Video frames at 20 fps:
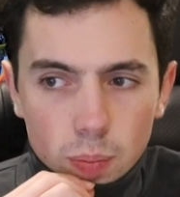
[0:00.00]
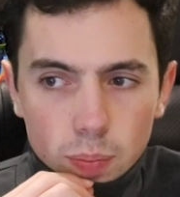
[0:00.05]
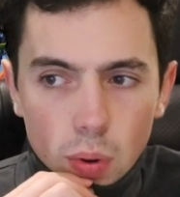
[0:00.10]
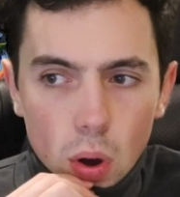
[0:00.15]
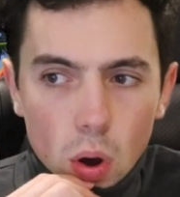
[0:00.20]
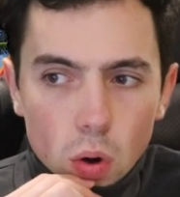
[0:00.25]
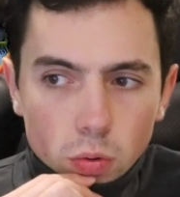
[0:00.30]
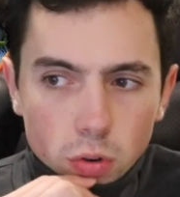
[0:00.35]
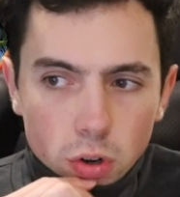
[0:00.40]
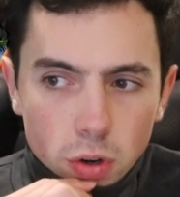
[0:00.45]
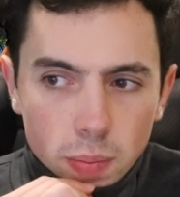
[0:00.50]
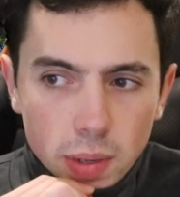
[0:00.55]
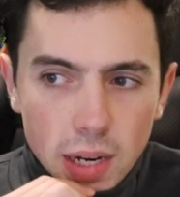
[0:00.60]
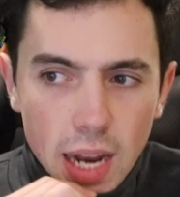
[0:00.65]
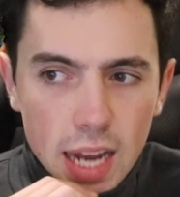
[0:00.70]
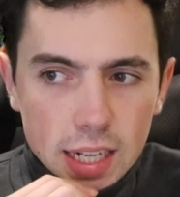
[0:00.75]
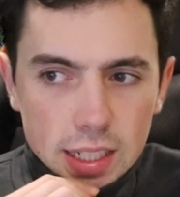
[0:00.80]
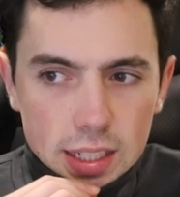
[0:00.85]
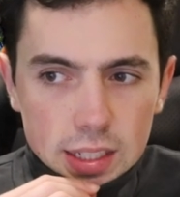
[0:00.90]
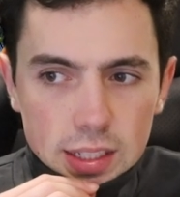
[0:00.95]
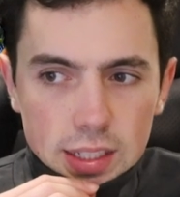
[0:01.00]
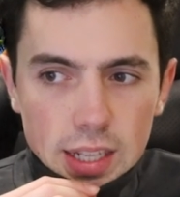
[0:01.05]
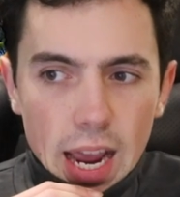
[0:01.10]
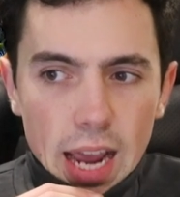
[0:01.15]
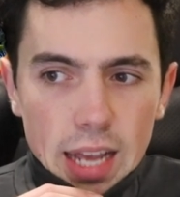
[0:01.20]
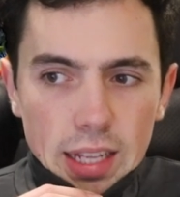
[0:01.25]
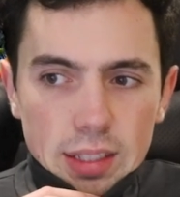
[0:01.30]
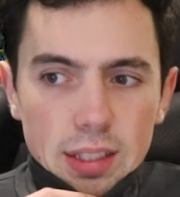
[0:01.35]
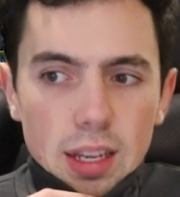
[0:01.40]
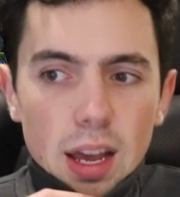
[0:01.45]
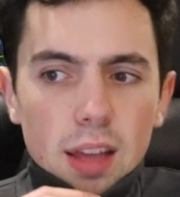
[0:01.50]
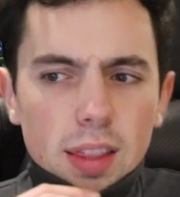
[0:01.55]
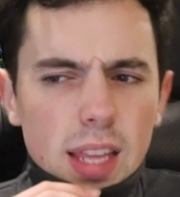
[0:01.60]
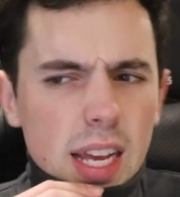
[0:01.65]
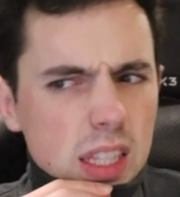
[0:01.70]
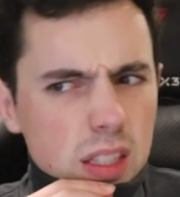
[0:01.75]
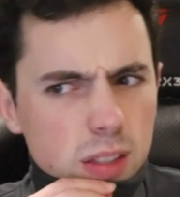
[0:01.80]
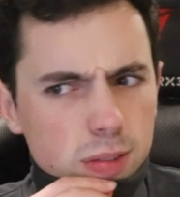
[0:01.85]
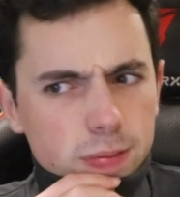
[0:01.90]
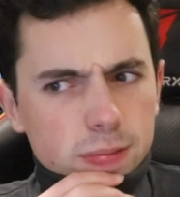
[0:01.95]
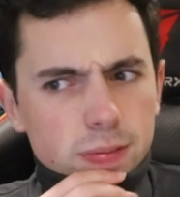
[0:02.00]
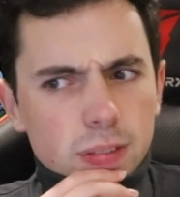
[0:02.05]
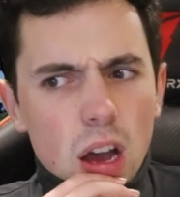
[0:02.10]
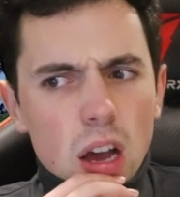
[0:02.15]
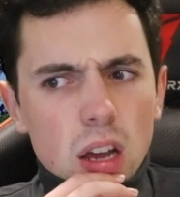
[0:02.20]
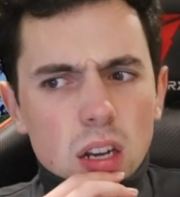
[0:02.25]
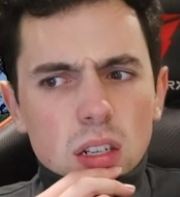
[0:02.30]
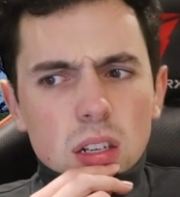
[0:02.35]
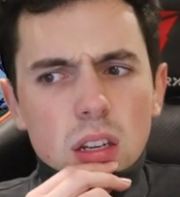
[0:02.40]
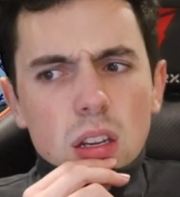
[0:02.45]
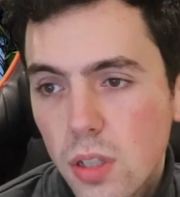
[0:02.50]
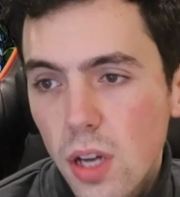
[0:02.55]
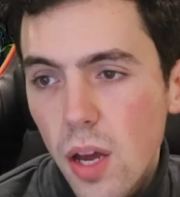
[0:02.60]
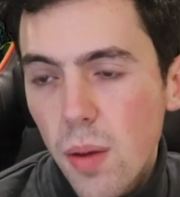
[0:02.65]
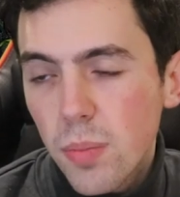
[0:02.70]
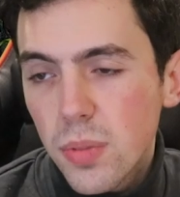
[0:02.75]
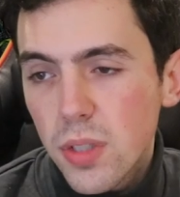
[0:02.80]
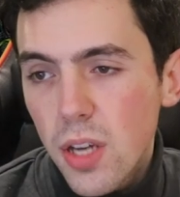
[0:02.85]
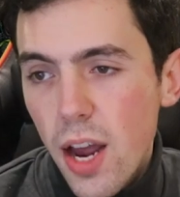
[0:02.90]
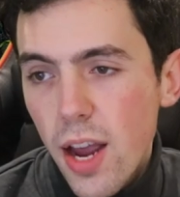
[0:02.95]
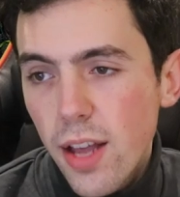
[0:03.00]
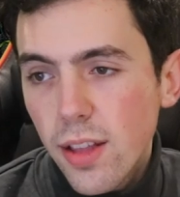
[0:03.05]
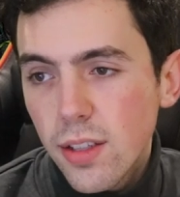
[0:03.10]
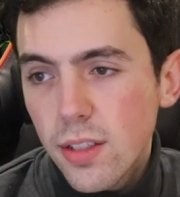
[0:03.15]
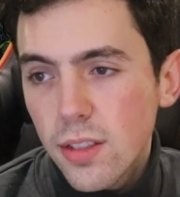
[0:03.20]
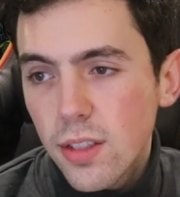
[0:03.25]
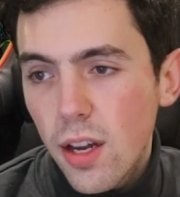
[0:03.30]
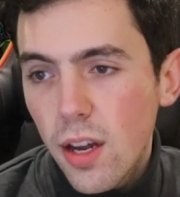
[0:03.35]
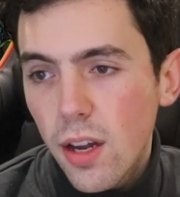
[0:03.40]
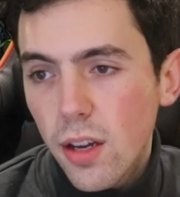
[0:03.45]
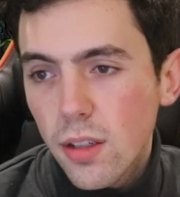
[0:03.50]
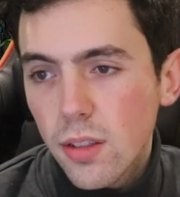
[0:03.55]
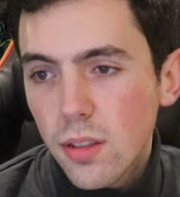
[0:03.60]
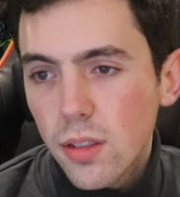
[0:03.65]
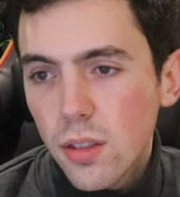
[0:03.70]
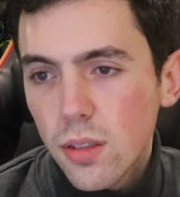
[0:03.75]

ballroom Latin dancer. That's fun. Dumped Islander.